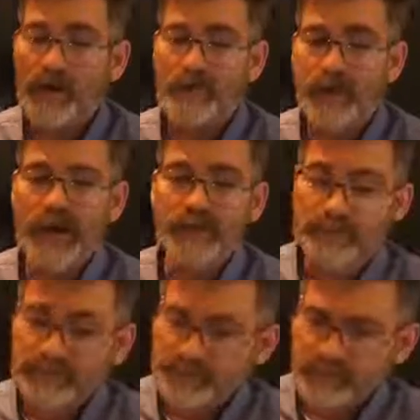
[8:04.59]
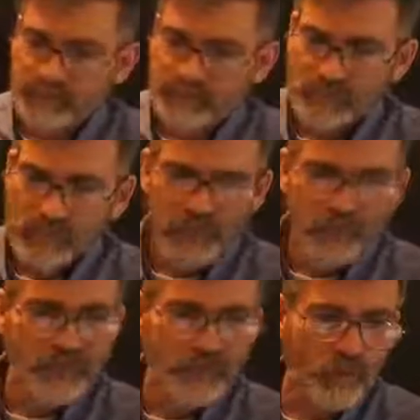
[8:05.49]
But
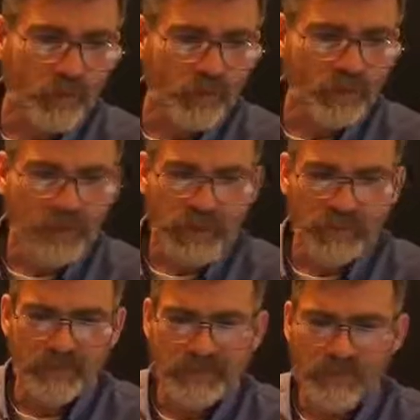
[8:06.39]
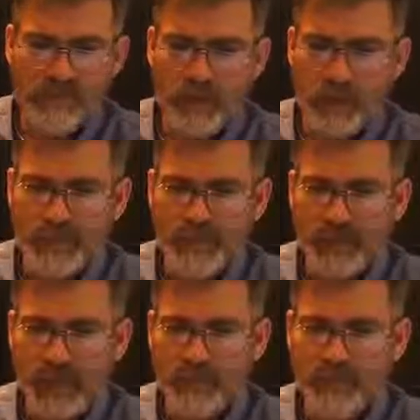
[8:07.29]
this is one of the main reasons why we
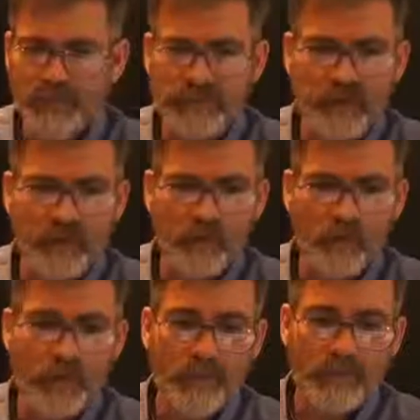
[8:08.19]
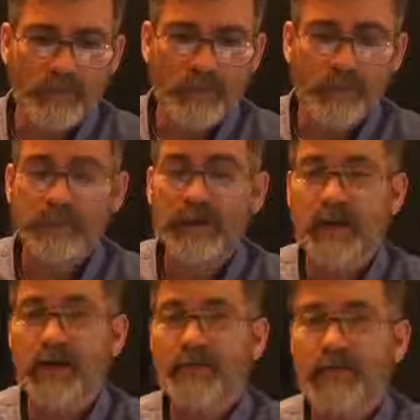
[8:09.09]
titled the video the way we did,
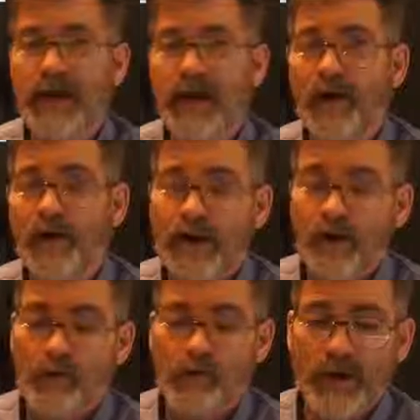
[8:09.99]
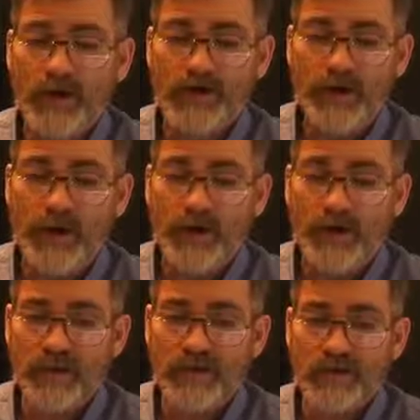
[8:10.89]
because now Russia
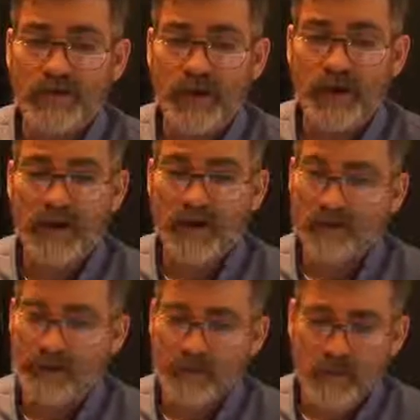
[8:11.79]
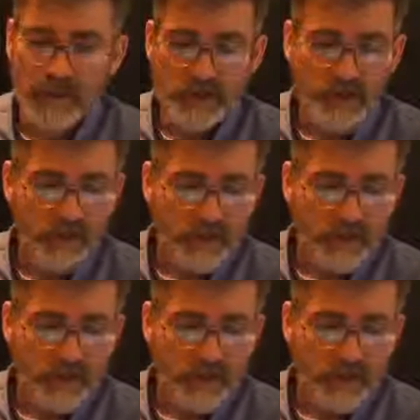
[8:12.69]
is, I say Russia,